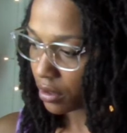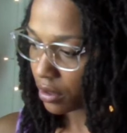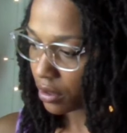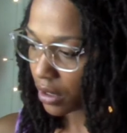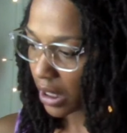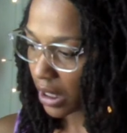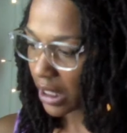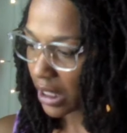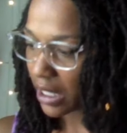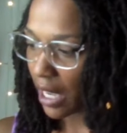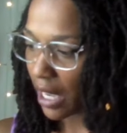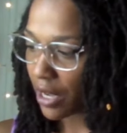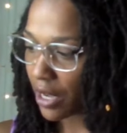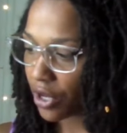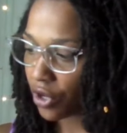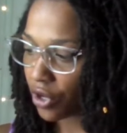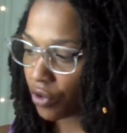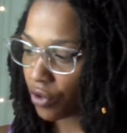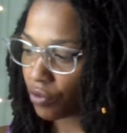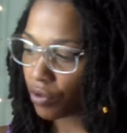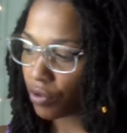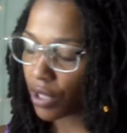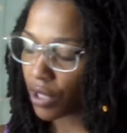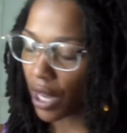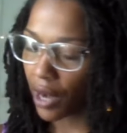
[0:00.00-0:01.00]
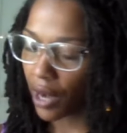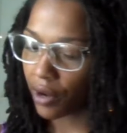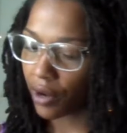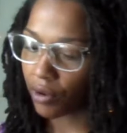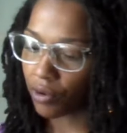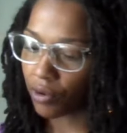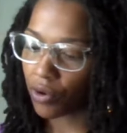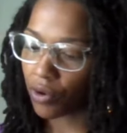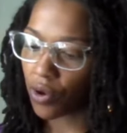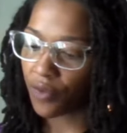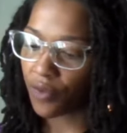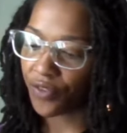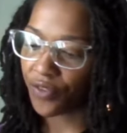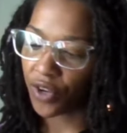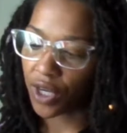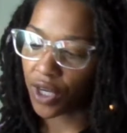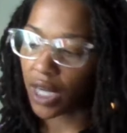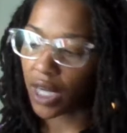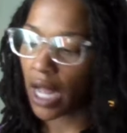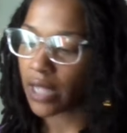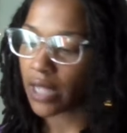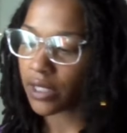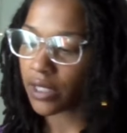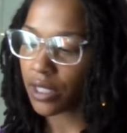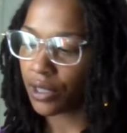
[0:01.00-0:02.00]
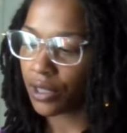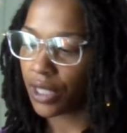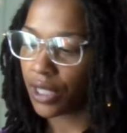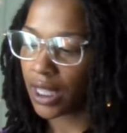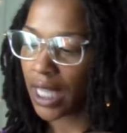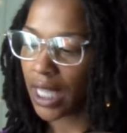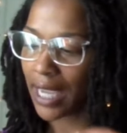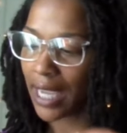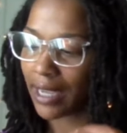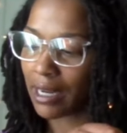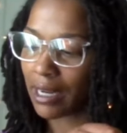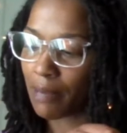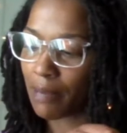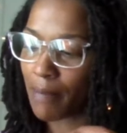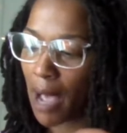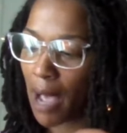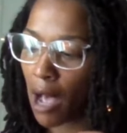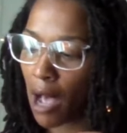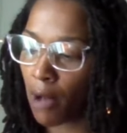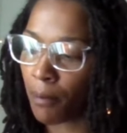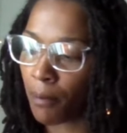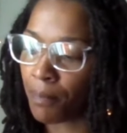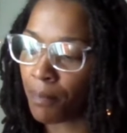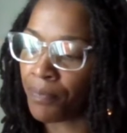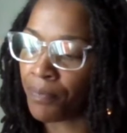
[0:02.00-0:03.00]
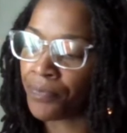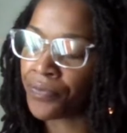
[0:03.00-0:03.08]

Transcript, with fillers: It's like you, I don't know if you're constantly thinking about